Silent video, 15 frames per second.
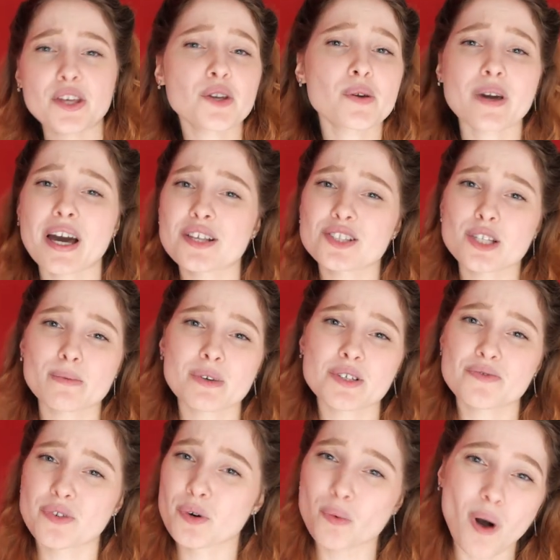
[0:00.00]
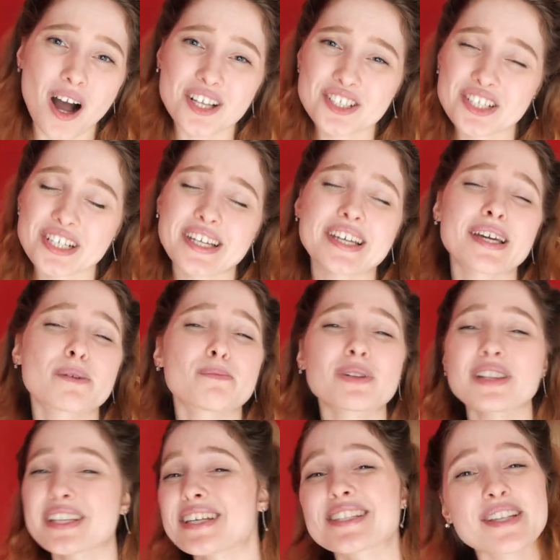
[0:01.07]
Thank you guys so much for watching.
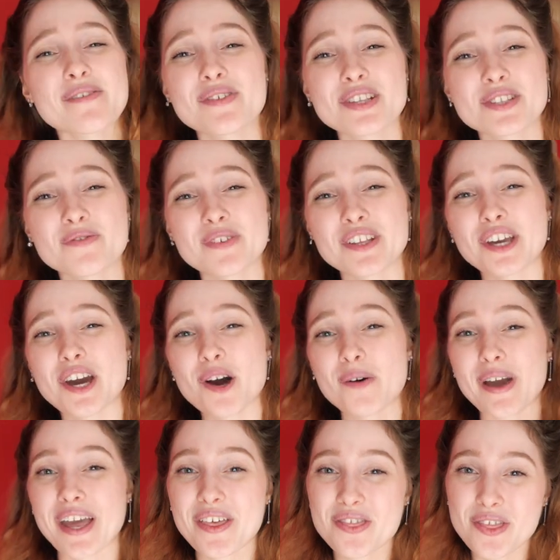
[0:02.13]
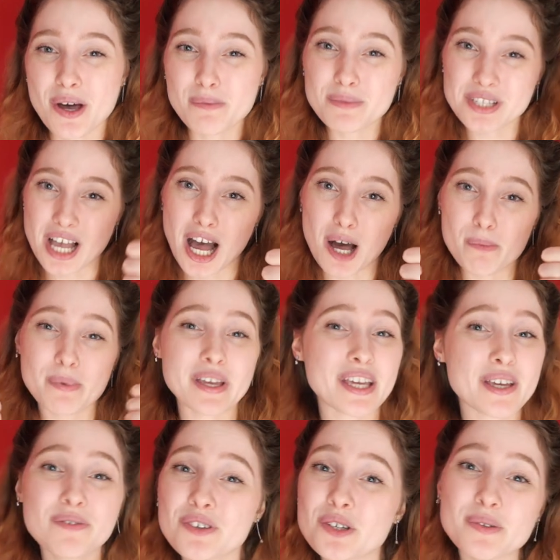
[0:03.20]
Please give this video a thumbs up
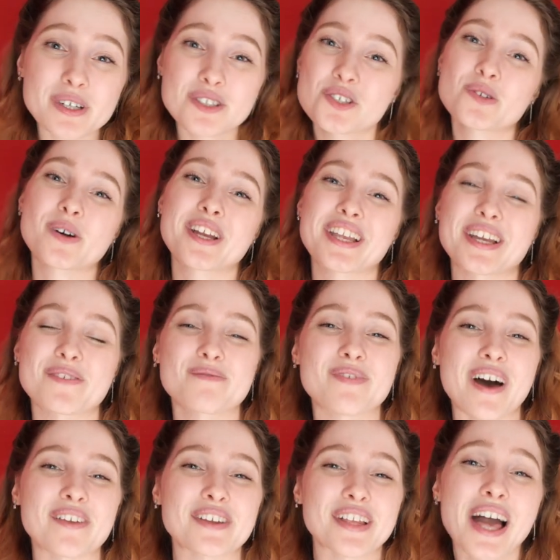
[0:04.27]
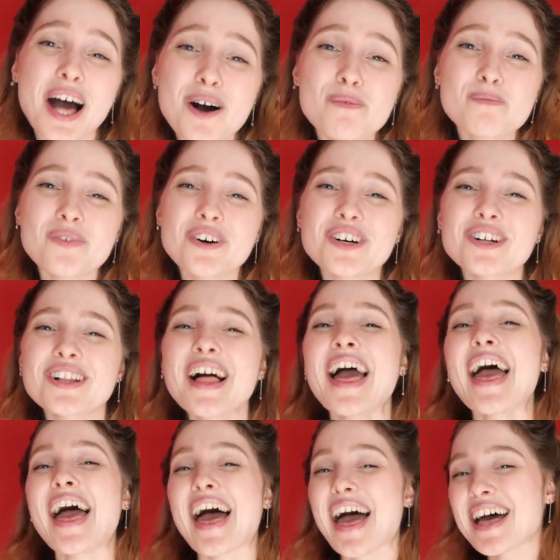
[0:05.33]
if you enjoyed it and found it helpful,
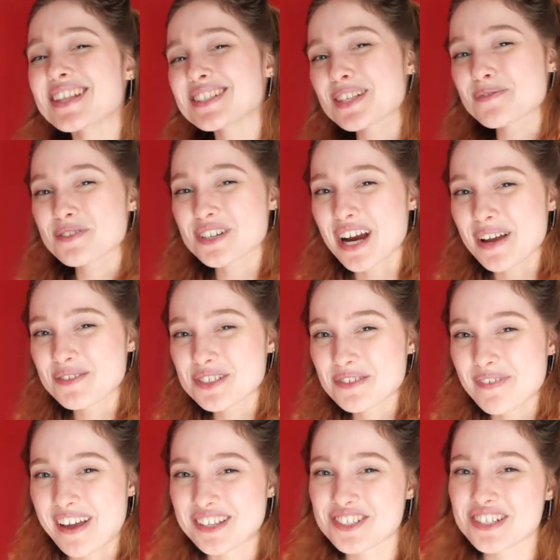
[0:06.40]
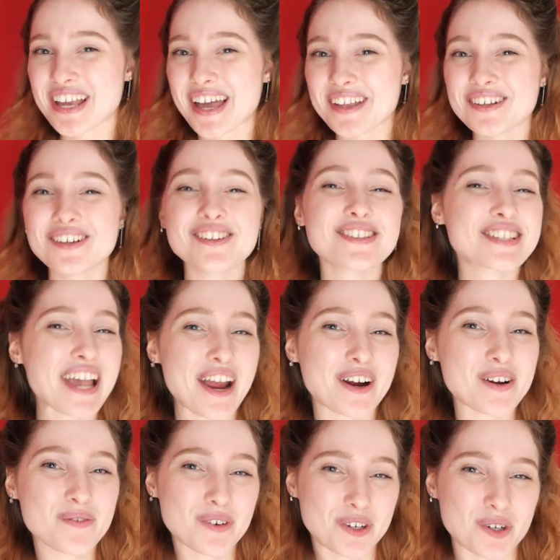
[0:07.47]
and subscribe to my channel,
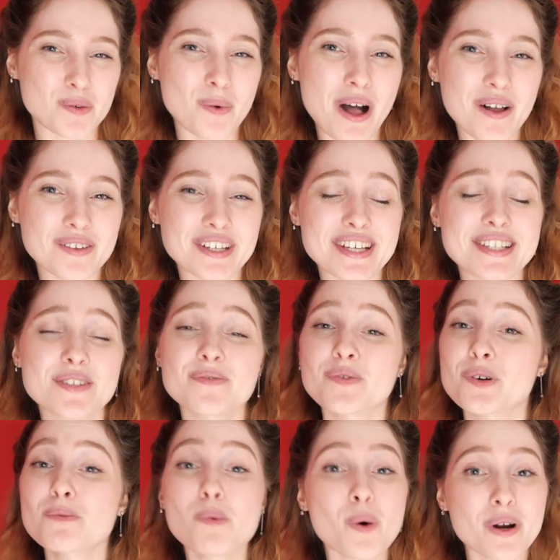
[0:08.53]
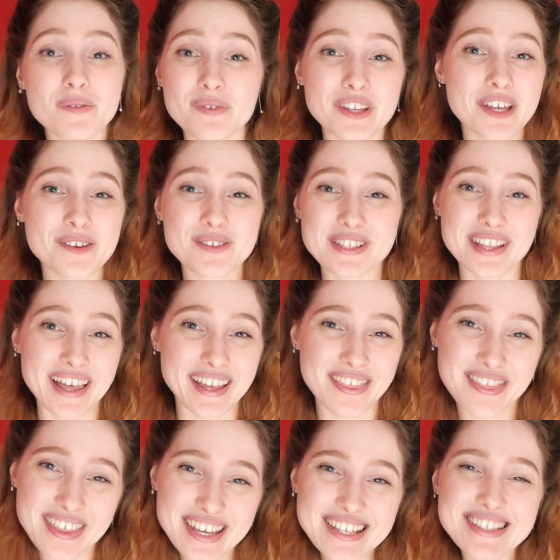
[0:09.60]
Tara for Your Wellness, for more videos like
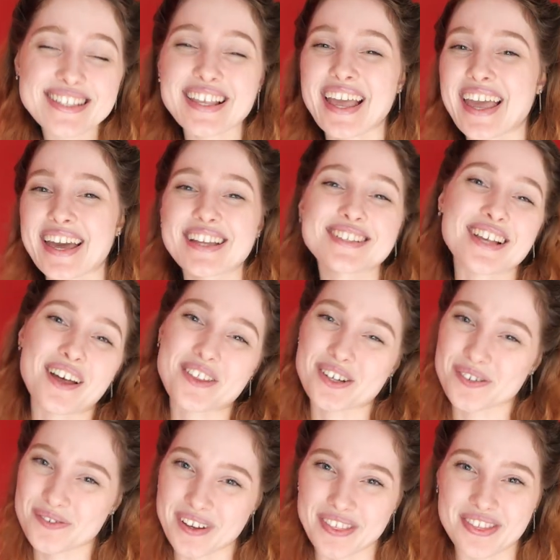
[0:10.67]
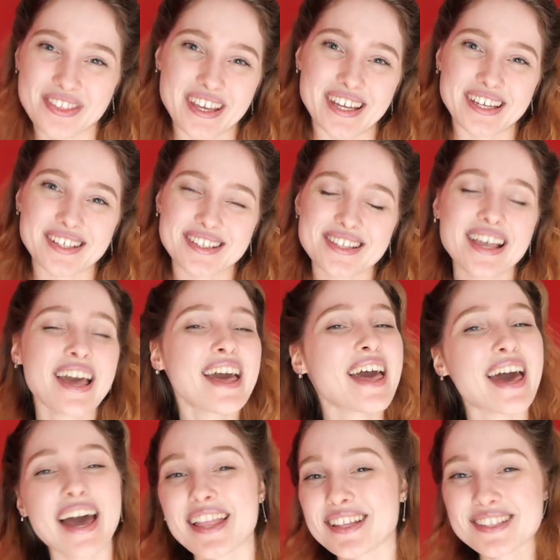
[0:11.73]
this and other fun things.
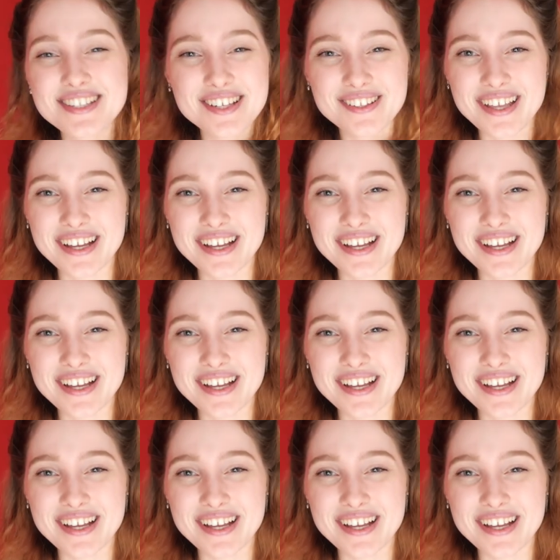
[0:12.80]
And until